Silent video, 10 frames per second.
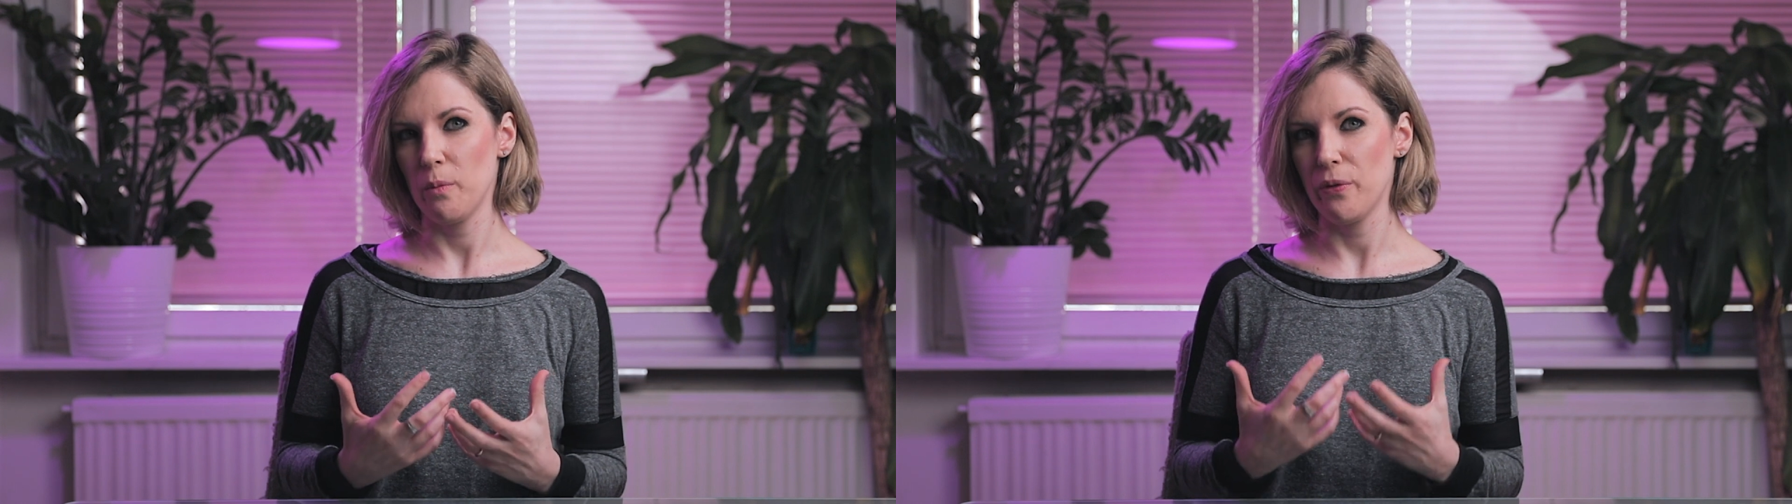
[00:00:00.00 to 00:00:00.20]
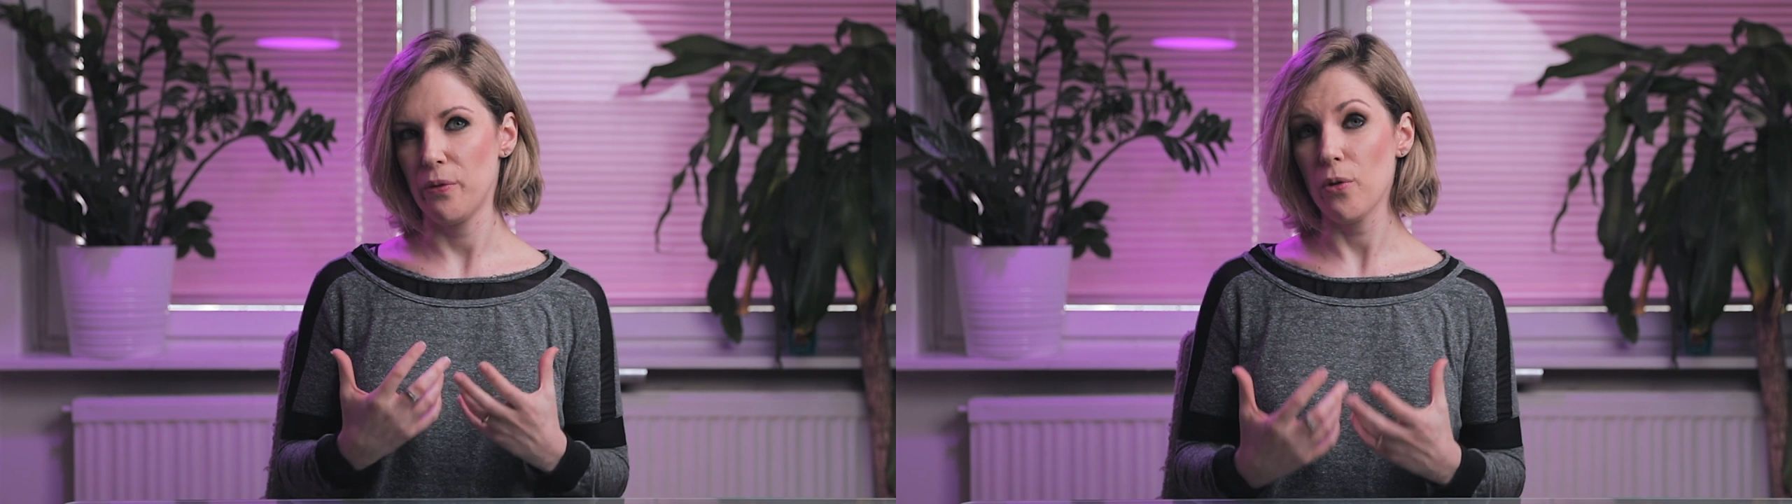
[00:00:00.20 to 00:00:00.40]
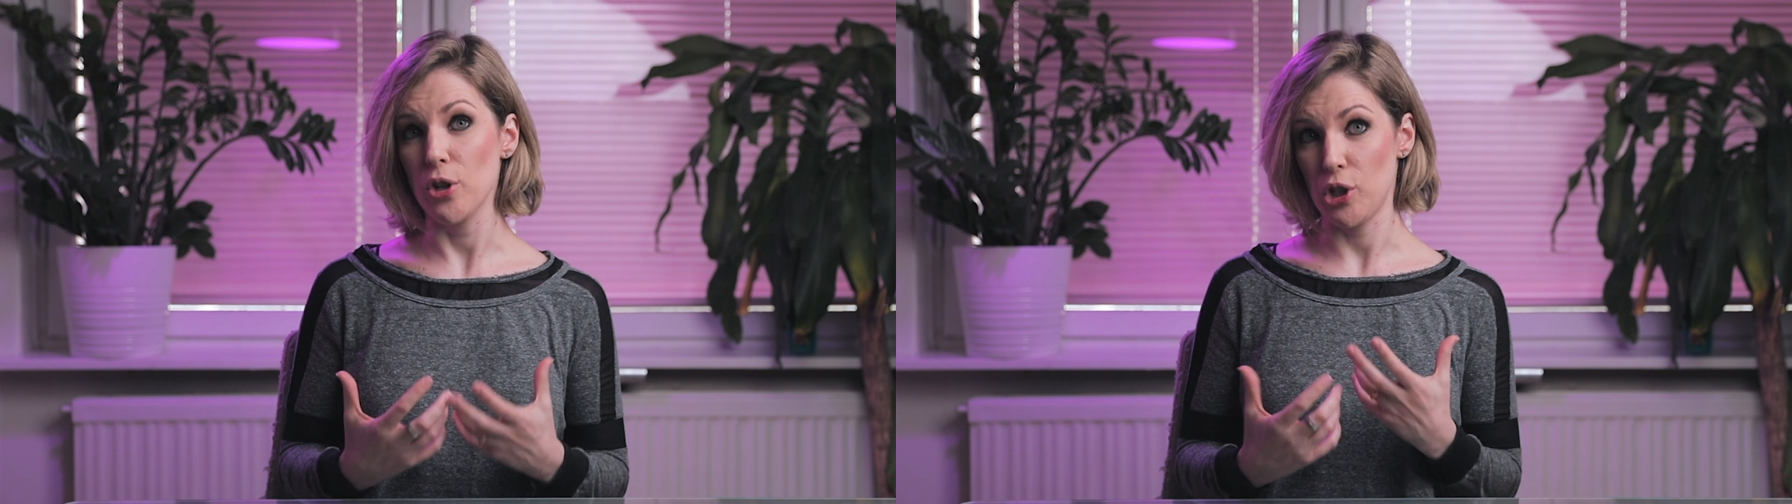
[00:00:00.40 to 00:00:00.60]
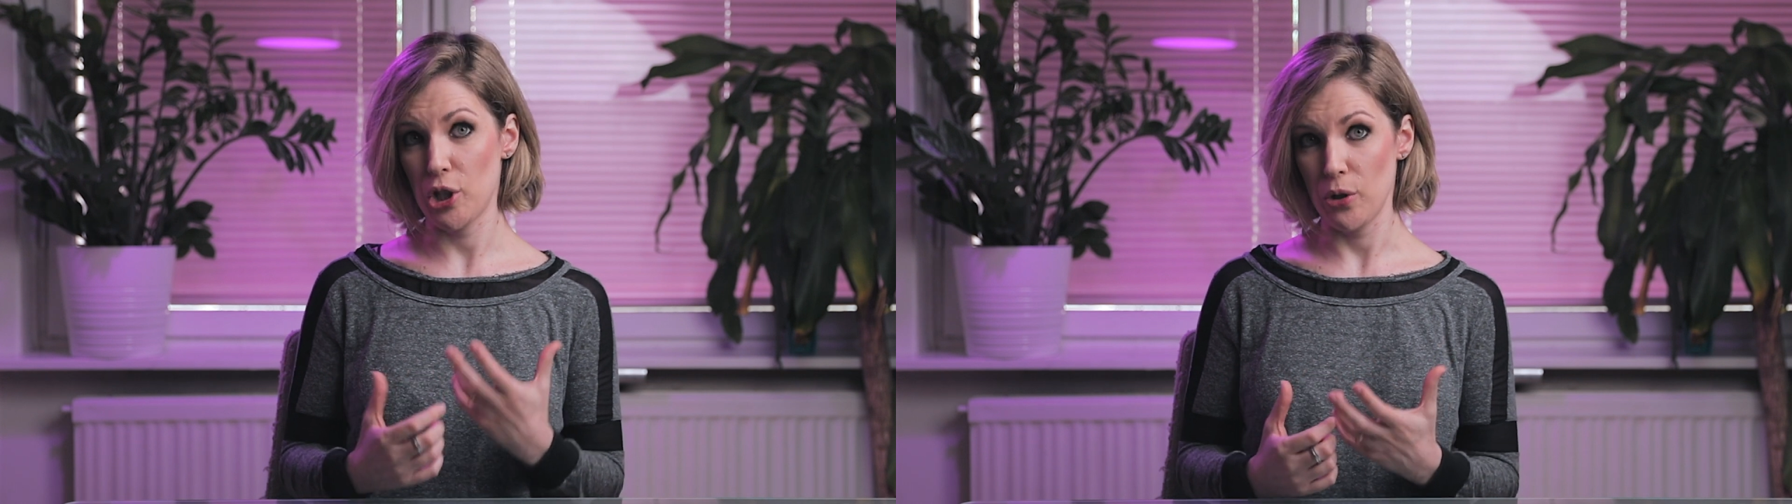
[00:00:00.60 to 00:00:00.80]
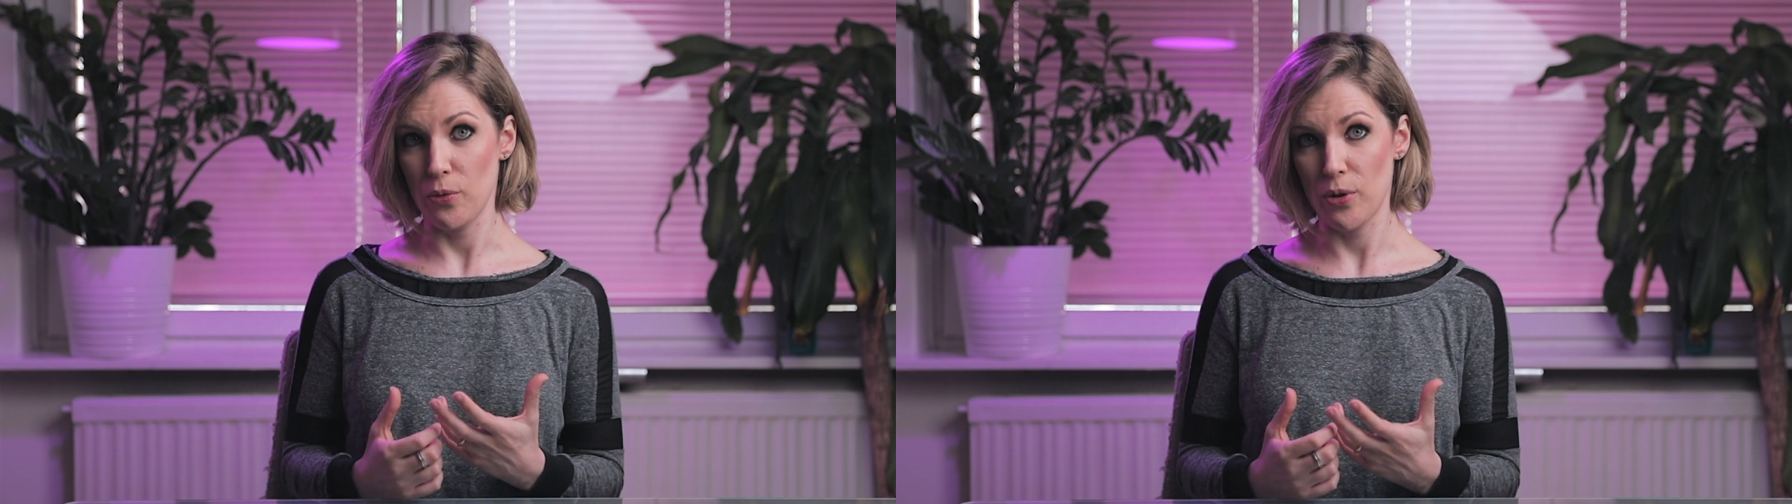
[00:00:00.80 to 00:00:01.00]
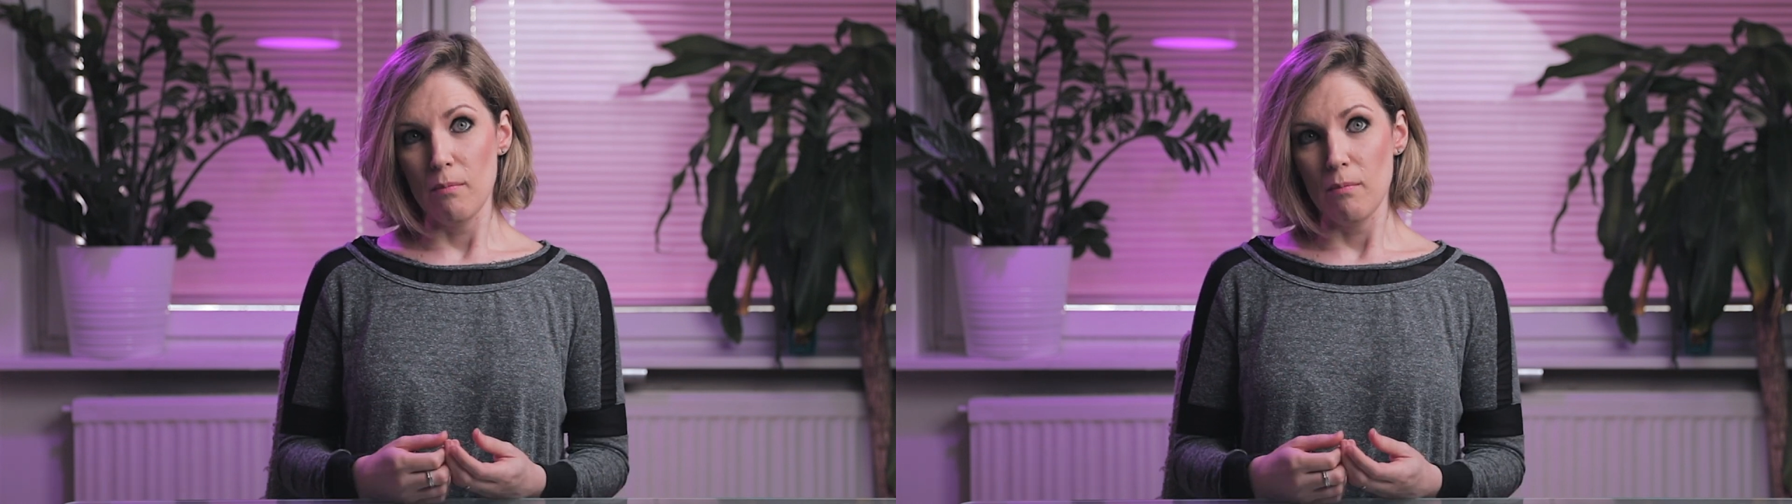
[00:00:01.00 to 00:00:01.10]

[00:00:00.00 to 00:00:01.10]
before you shoot.